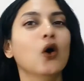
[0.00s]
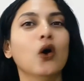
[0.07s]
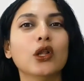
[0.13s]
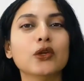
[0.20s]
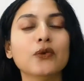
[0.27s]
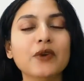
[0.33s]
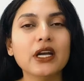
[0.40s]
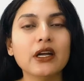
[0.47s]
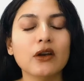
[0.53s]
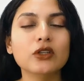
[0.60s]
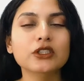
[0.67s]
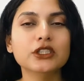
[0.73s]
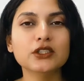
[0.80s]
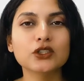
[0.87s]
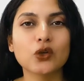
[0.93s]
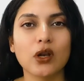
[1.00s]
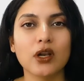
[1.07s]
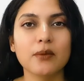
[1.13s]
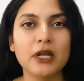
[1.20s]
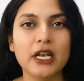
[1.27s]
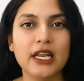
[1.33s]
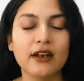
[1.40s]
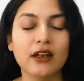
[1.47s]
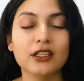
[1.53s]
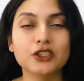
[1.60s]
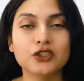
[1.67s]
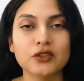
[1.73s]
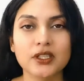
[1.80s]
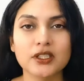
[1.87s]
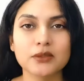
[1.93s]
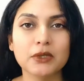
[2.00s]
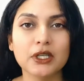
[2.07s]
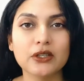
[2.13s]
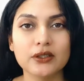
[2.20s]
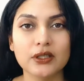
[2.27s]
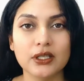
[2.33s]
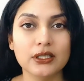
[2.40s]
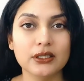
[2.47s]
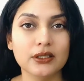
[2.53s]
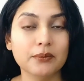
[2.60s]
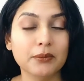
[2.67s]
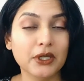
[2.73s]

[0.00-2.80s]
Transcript: Although cannot just call him an illustrator because, uh,